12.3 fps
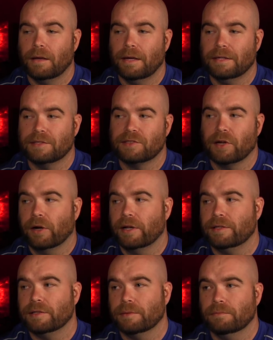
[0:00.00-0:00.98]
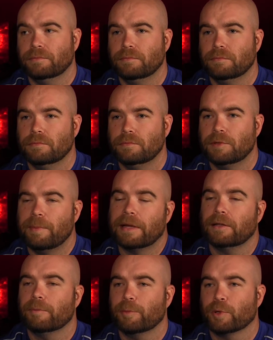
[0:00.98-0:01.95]
It started to make
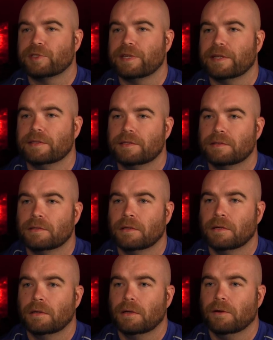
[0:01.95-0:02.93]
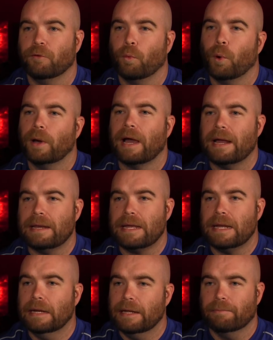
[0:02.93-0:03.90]
a little bit more sense of what I
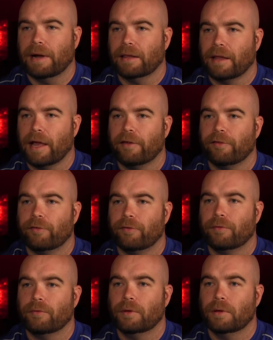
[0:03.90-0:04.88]
needed in my life